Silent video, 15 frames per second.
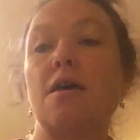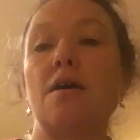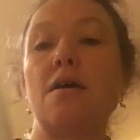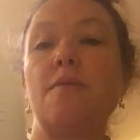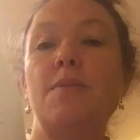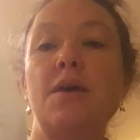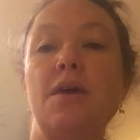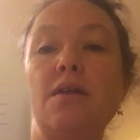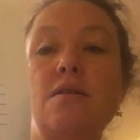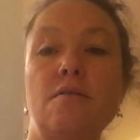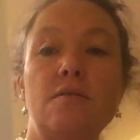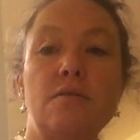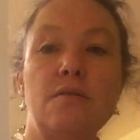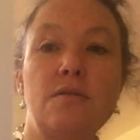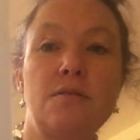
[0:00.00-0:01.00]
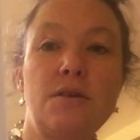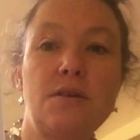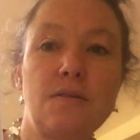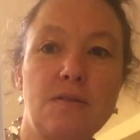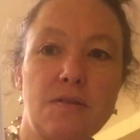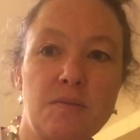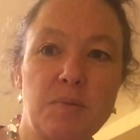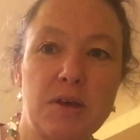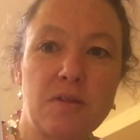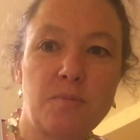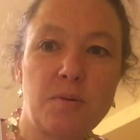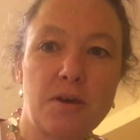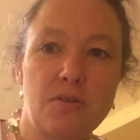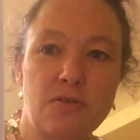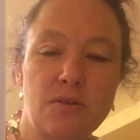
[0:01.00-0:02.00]
And then this is the best
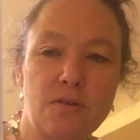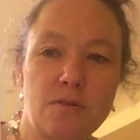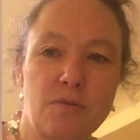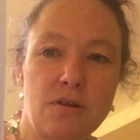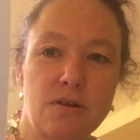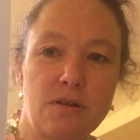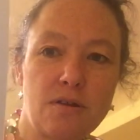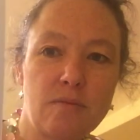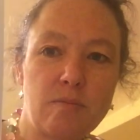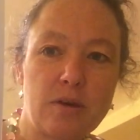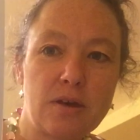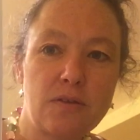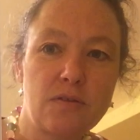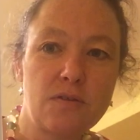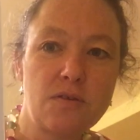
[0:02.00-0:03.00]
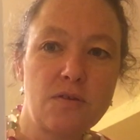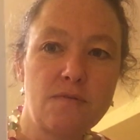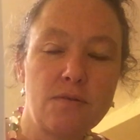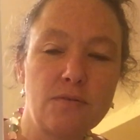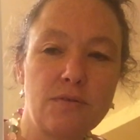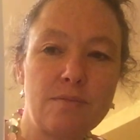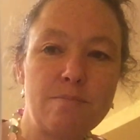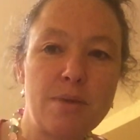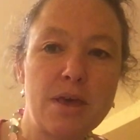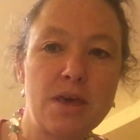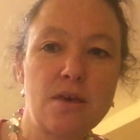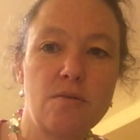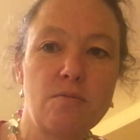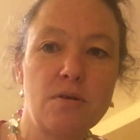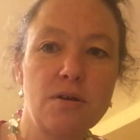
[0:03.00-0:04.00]
page. This is the one I like best. You've got to
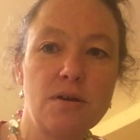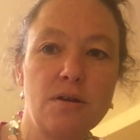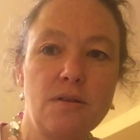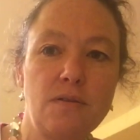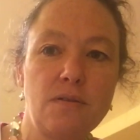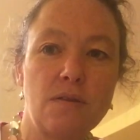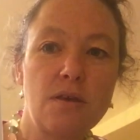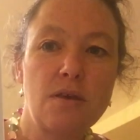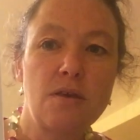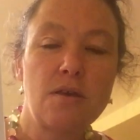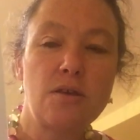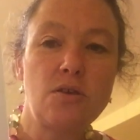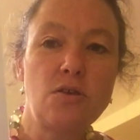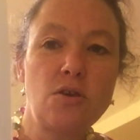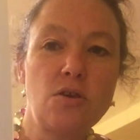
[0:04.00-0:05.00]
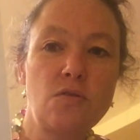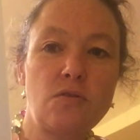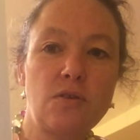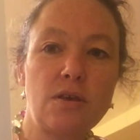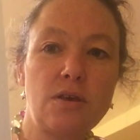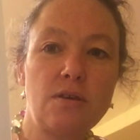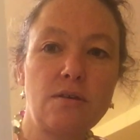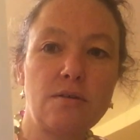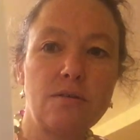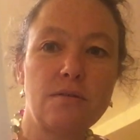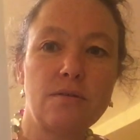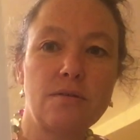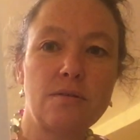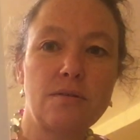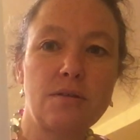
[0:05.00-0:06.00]
make words using
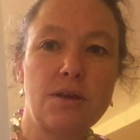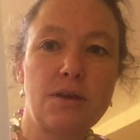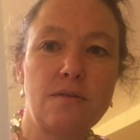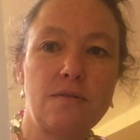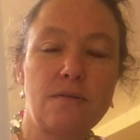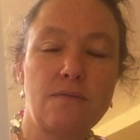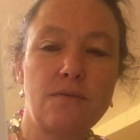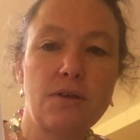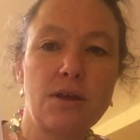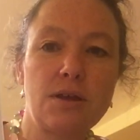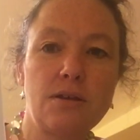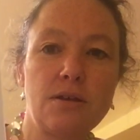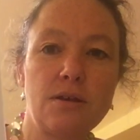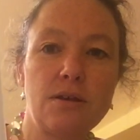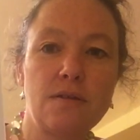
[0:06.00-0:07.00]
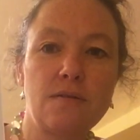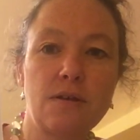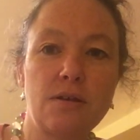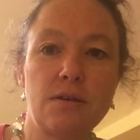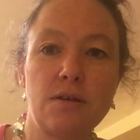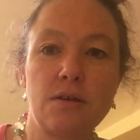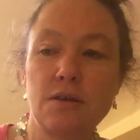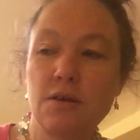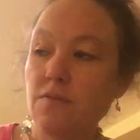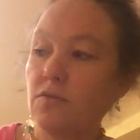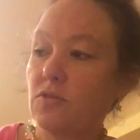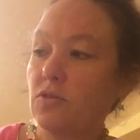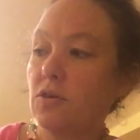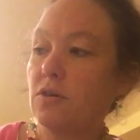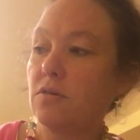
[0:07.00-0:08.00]
these different endings, and it
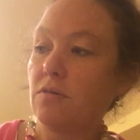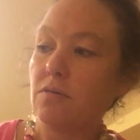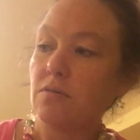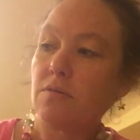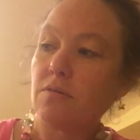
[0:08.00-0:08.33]
gives you,